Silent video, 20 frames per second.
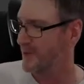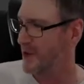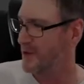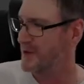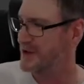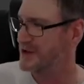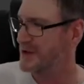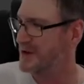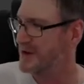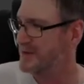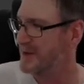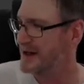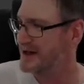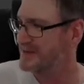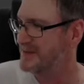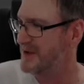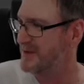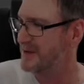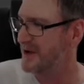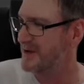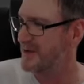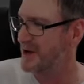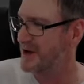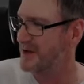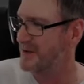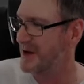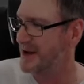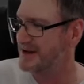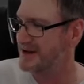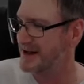What are we talking about, Mercury? What
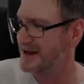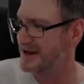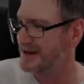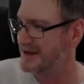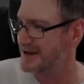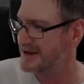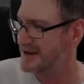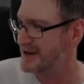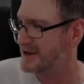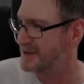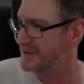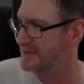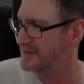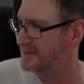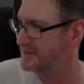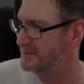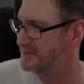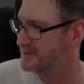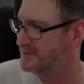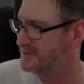are you posting in Discord?